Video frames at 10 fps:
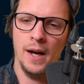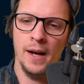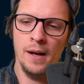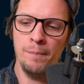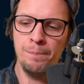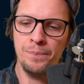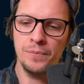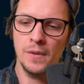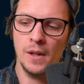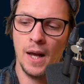Um,
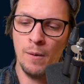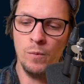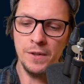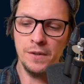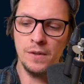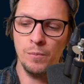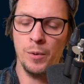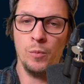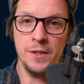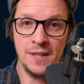and what,
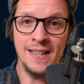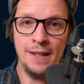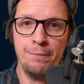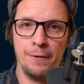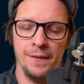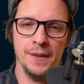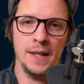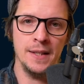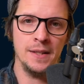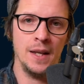but what's
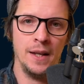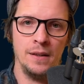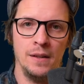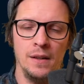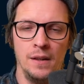different is that